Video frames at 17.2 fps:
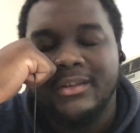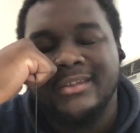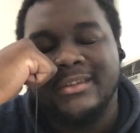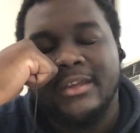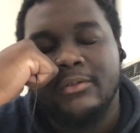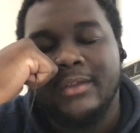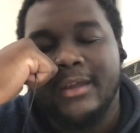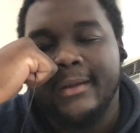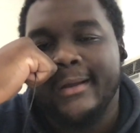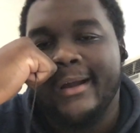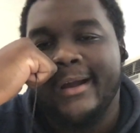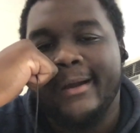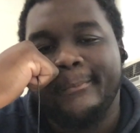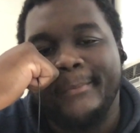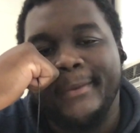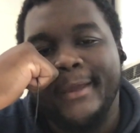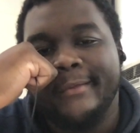And then you're like,
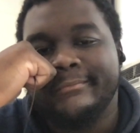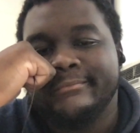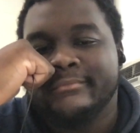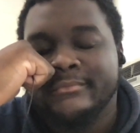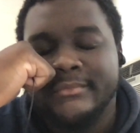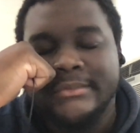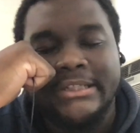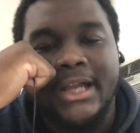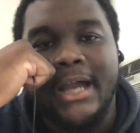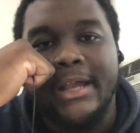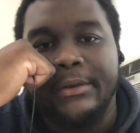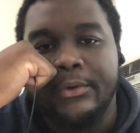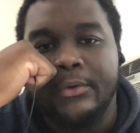oh man, I know.